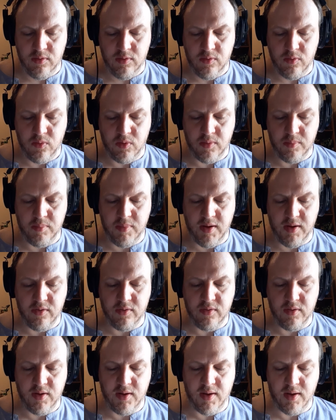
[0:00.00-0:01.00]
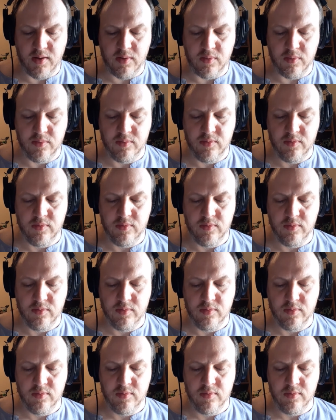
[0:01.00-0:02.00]
What mattered now
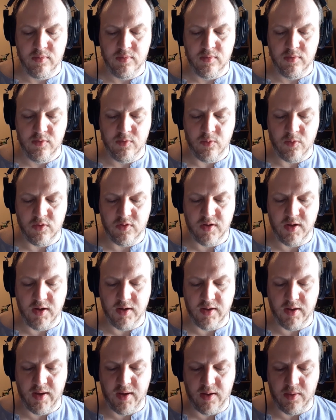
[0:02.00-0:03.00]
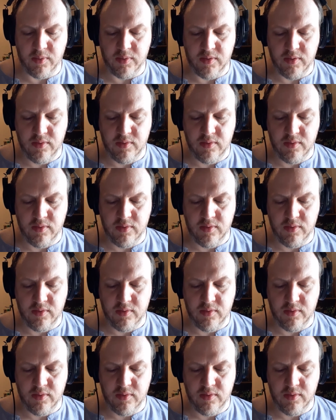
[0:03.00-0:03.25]
was getting out.